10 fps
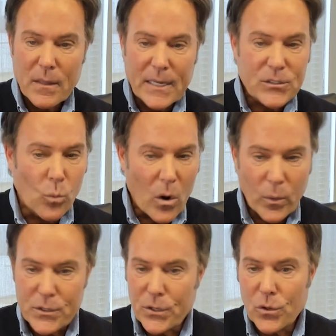That's what
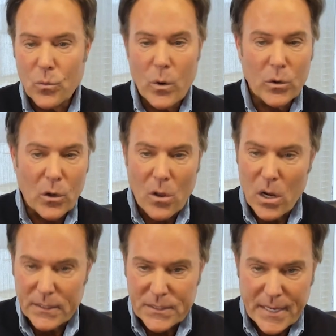we do. We'll go
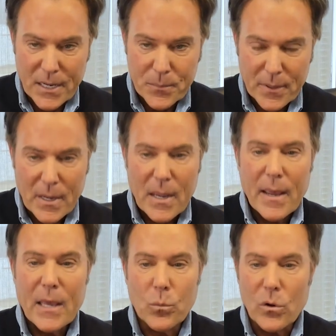long and deep,
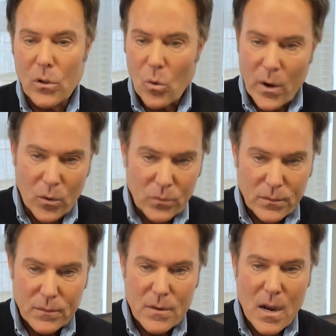and we're a loyal
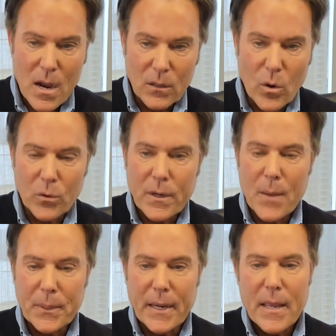uh, a loyal
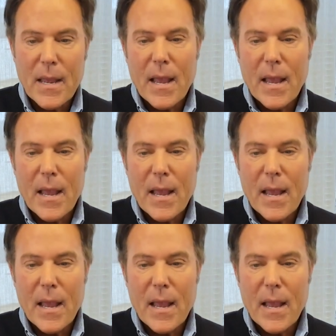company.